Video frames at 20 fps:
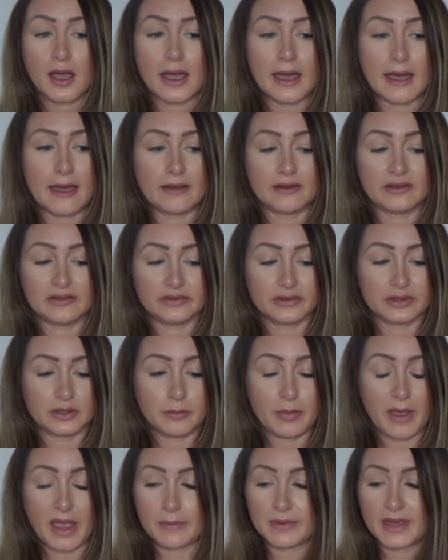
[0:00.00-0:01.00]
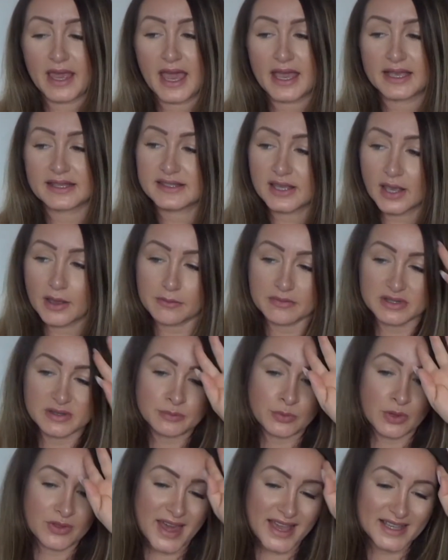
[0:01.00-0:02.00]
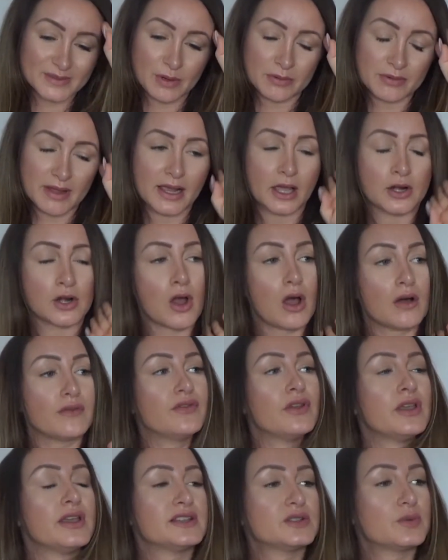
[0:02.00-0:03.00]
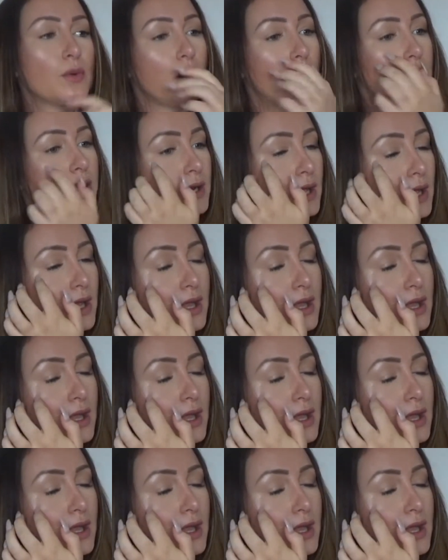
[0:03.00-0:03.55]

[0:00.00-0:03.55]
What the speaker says: of baby items, but that's probably like an obvious one.